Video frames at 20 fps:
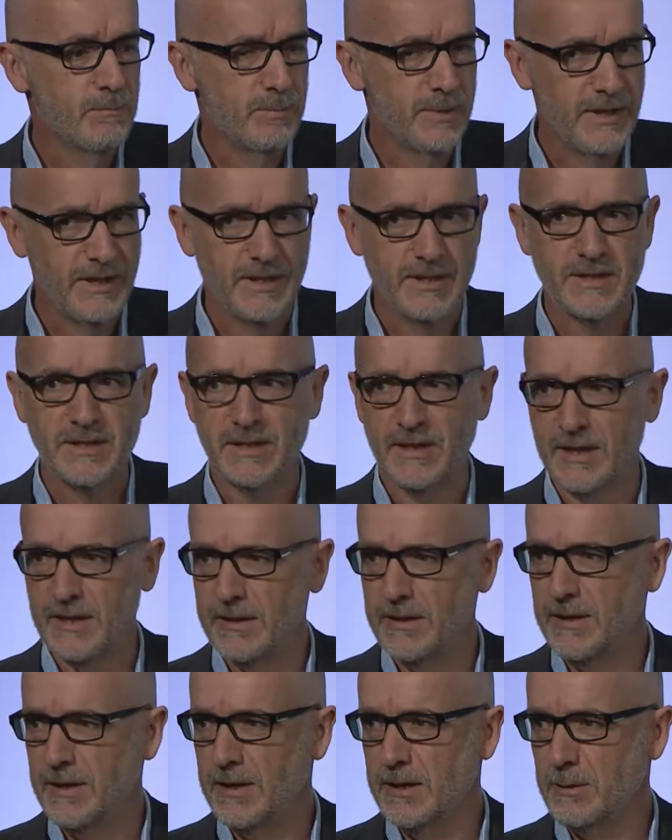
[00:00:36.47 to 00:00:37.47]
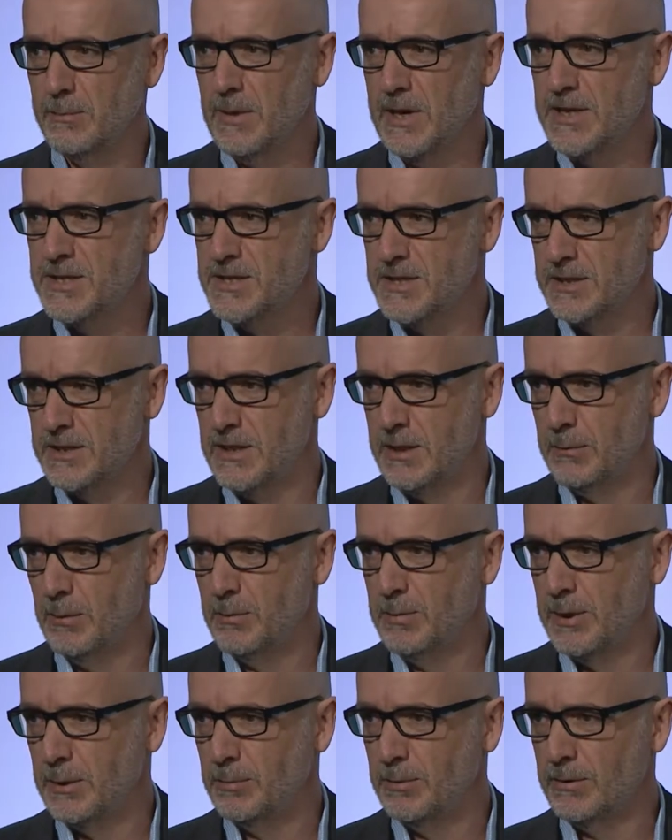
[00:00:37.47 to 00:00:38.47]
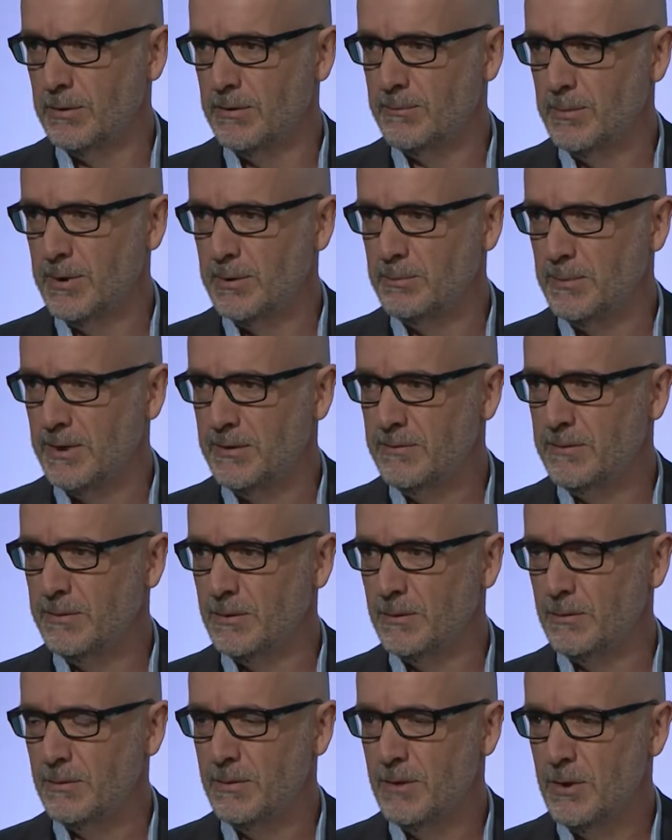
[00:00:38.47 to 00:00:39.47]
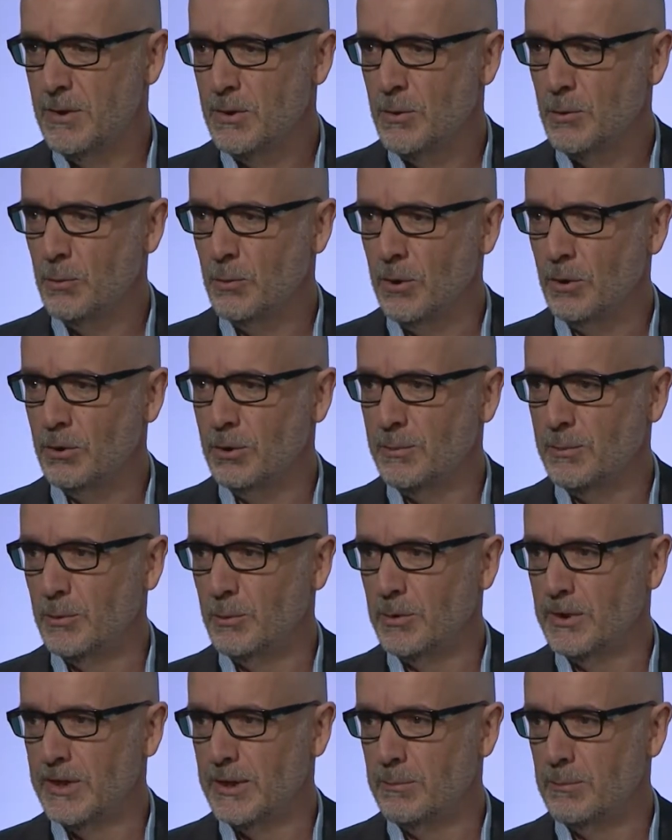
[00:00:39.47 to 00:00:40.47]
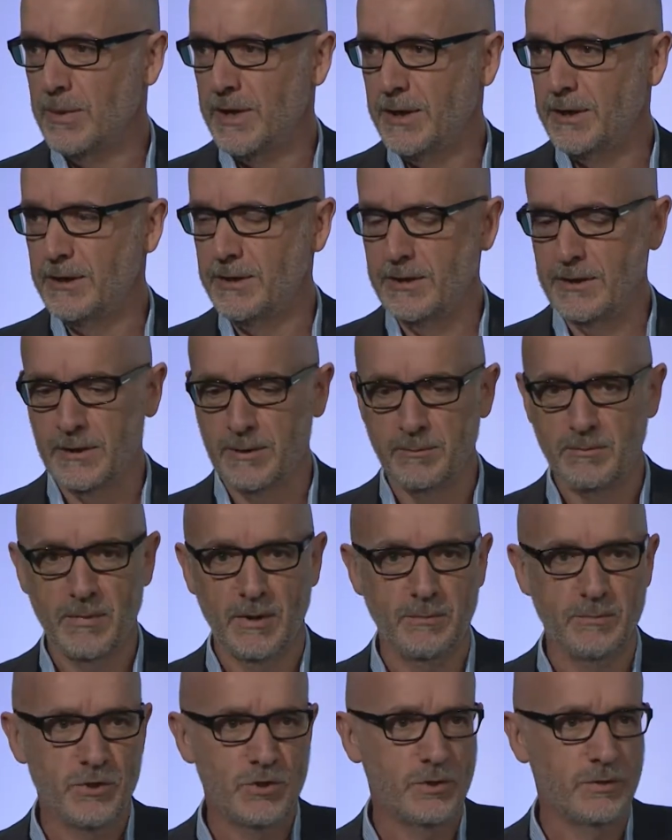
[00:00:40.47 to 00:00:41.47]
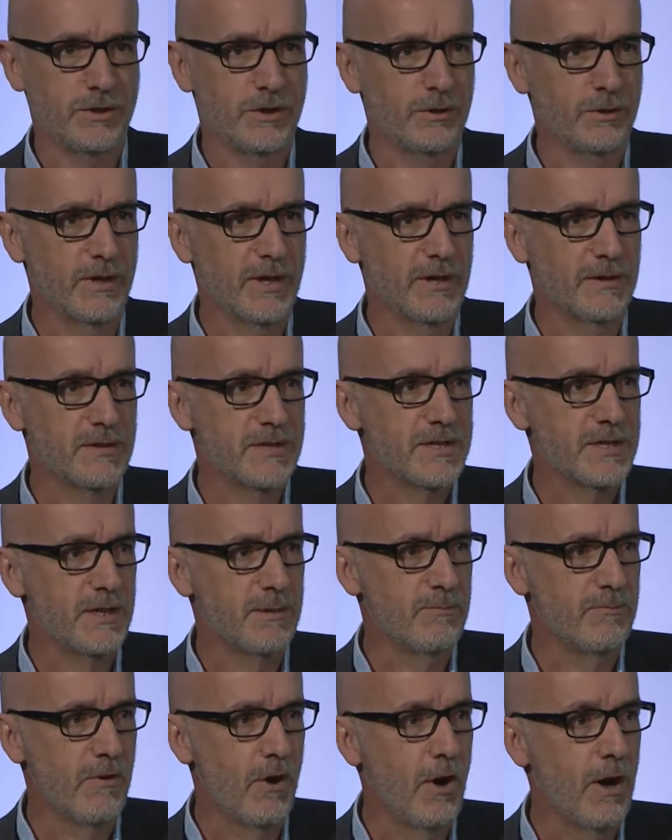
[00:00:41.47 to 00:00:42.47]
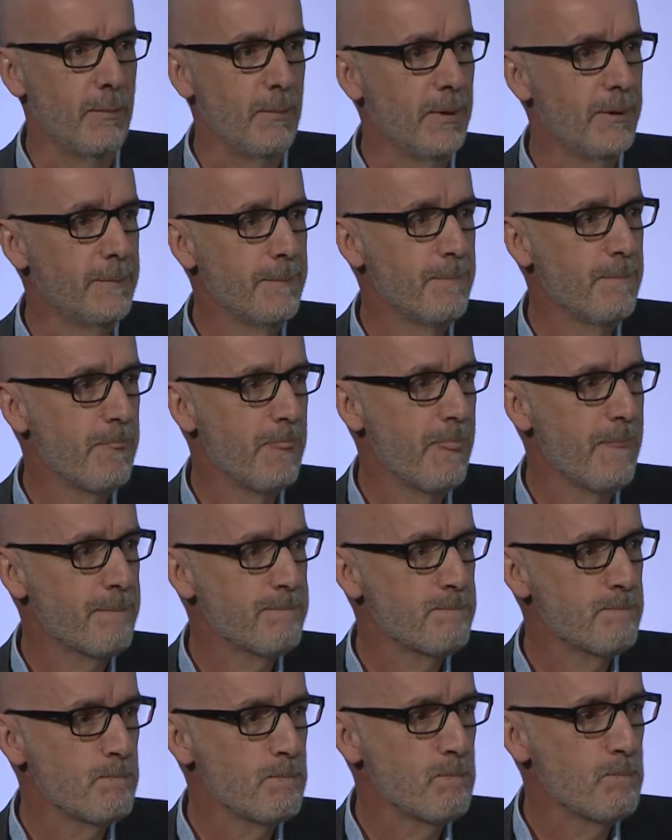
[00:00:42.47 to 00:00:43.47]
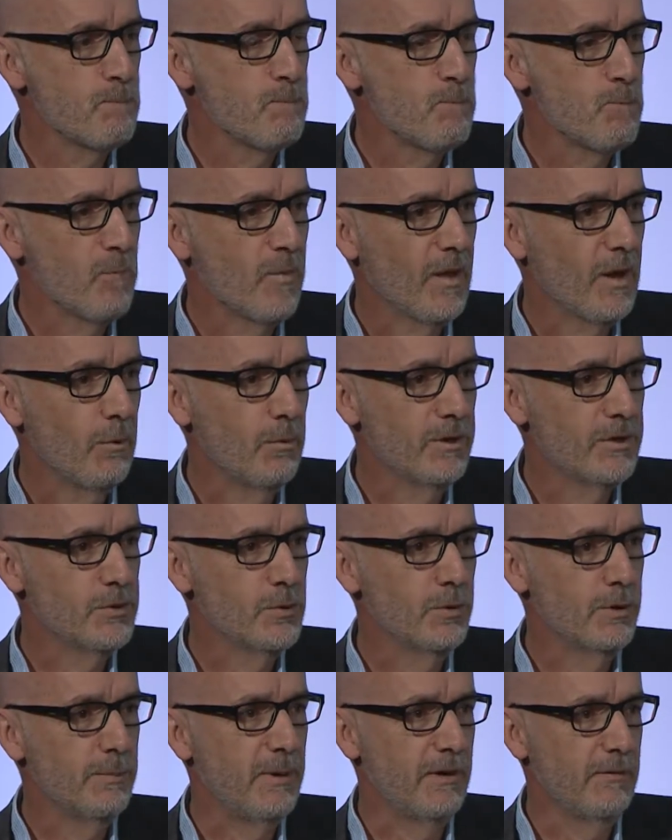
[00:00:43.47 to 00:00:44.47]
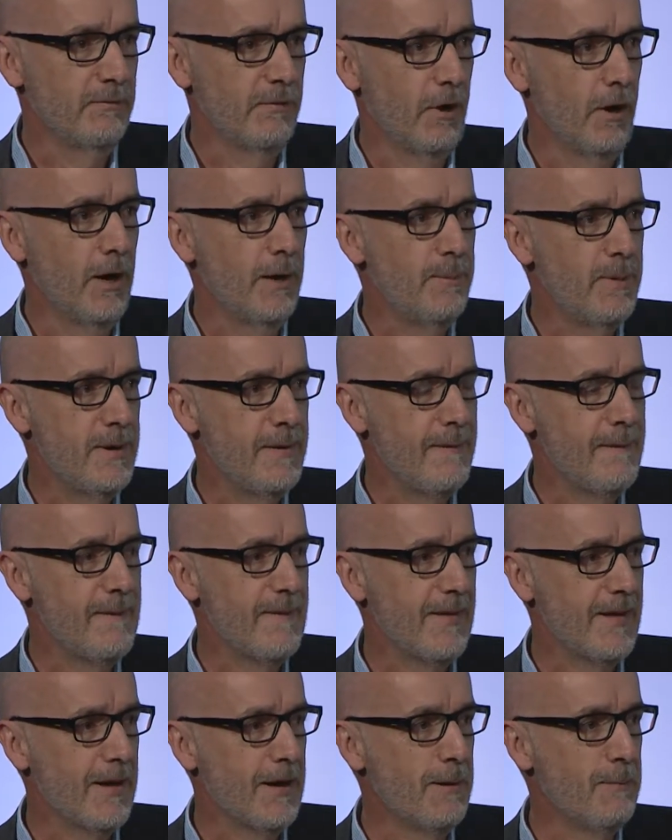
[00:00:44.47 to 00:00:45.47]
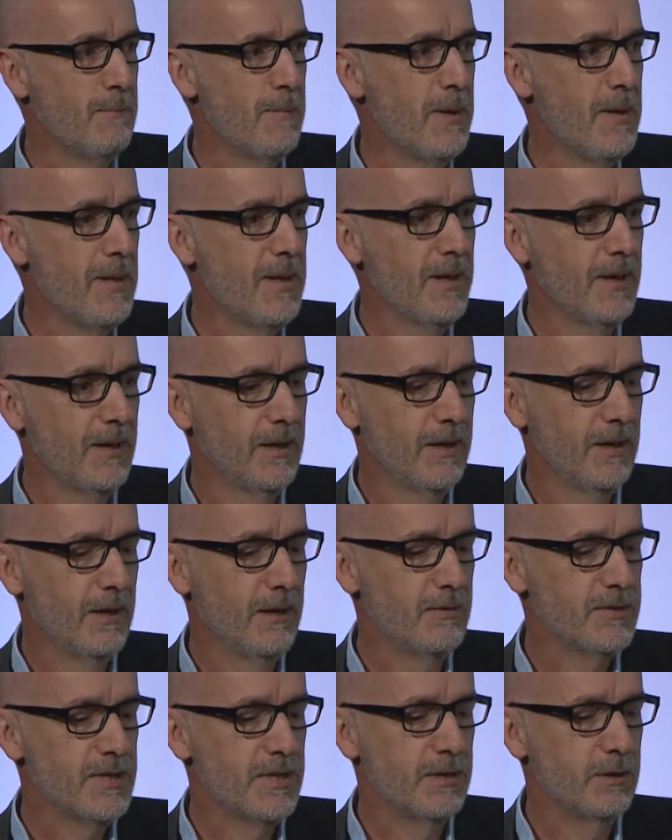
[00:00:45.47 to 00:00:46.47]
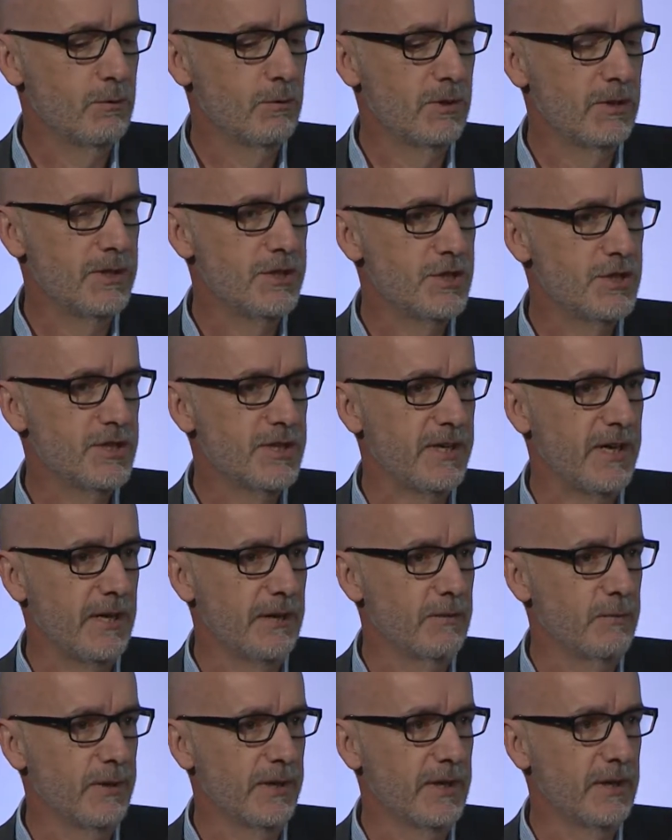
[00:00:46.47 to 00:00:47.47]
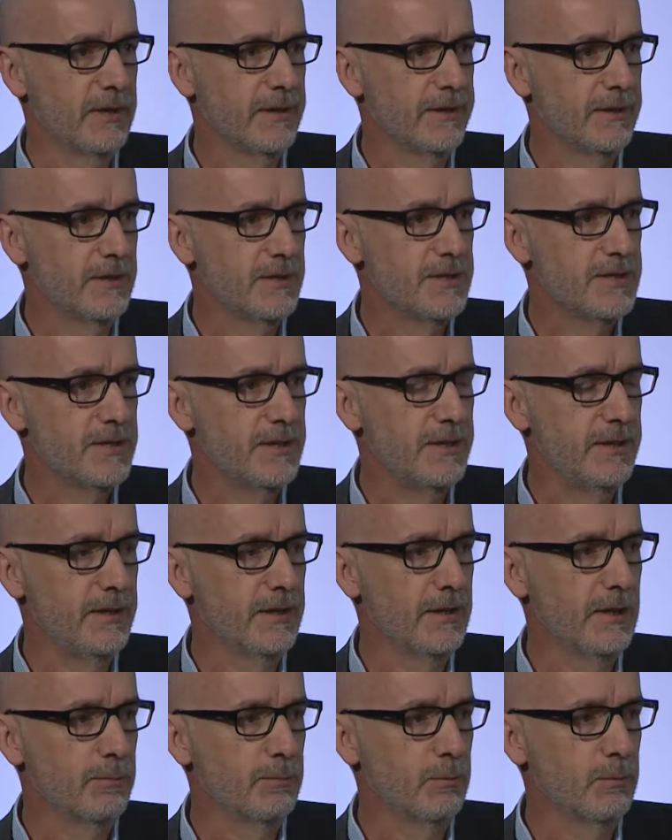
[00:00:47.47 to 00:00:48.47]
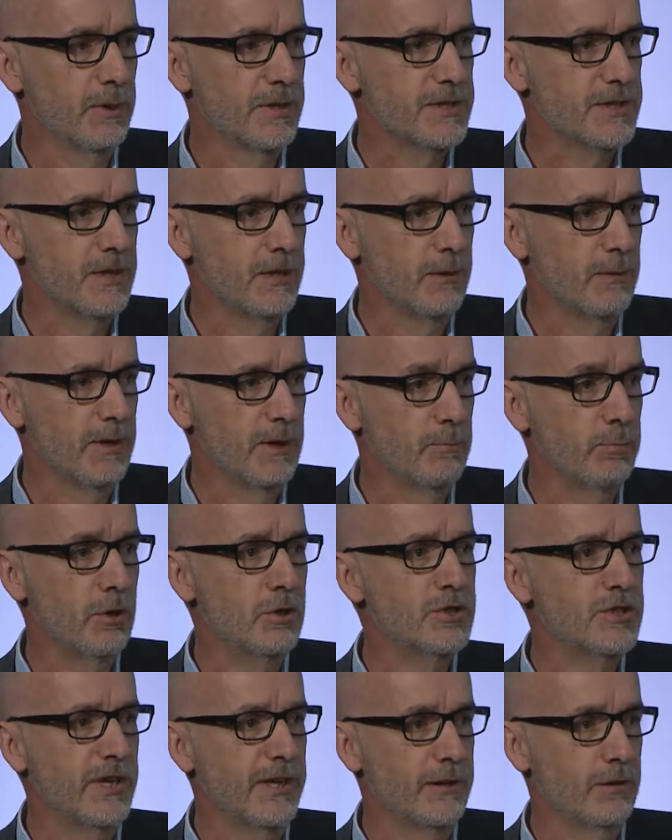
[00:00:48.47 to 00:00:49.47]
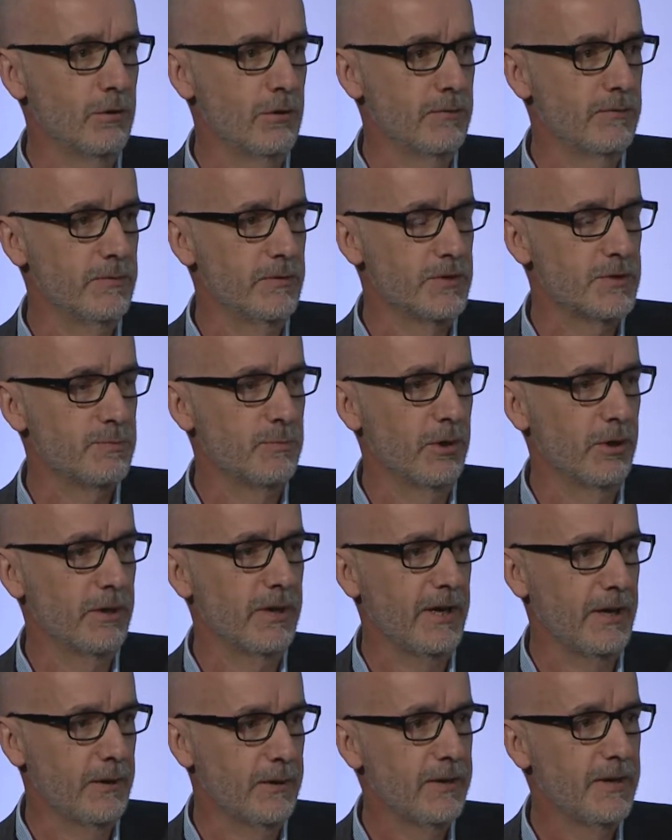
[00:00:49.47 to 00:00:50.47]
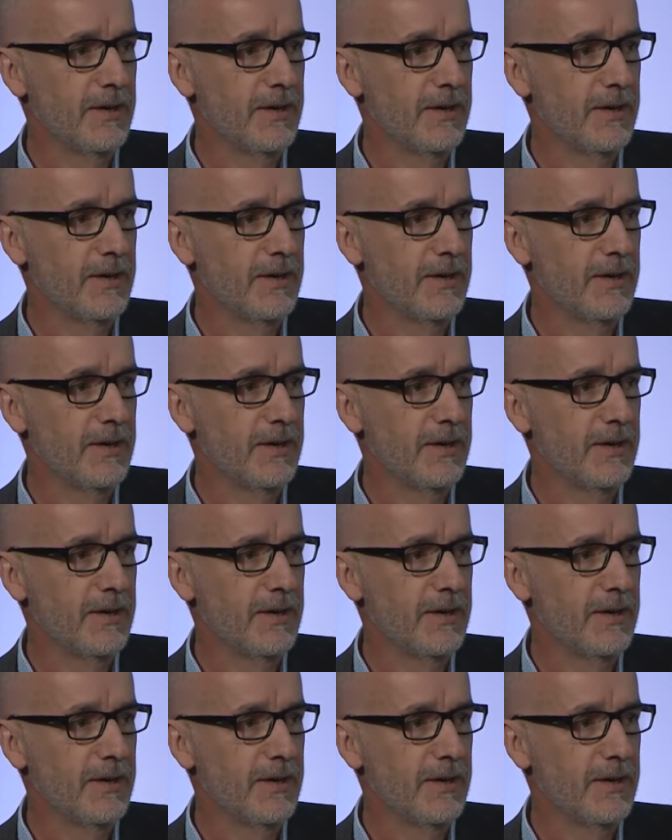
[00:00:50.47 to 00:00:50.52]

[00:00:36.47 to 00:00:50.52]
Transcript: Pete and an amazing team of people. They've made me feel welcome and really embedded, and I'm sure that you're getting the same vibe. I want to talk about vibe. I was at a religious gathering in Sydney a couple of weeks ago, and a blockchain conference broke out.